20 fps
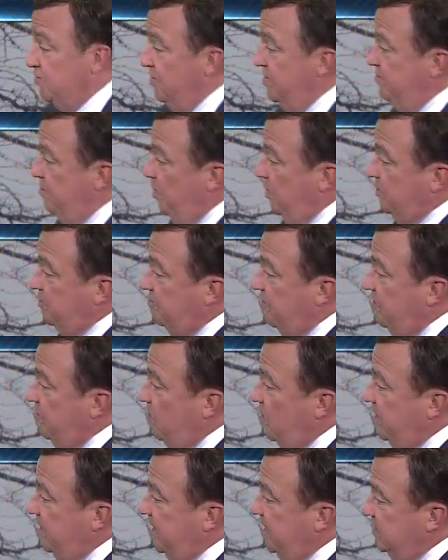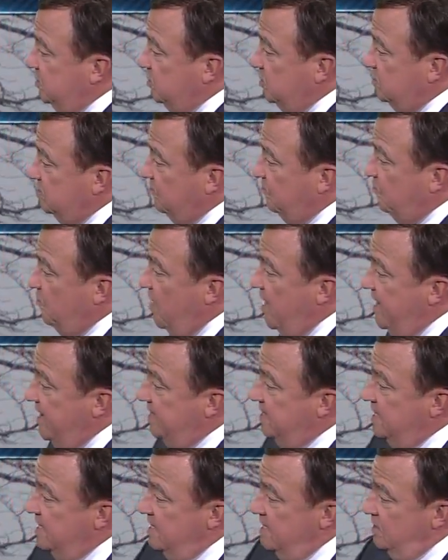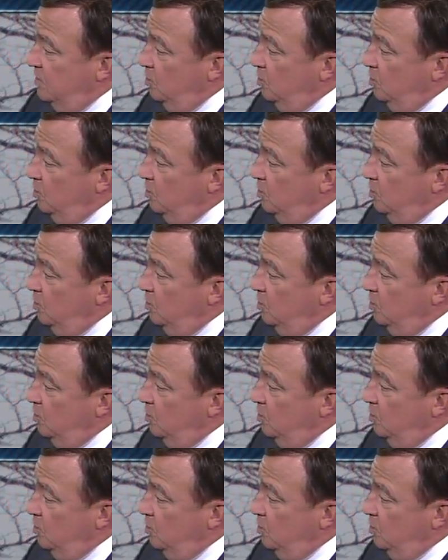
3.31 inches of rain.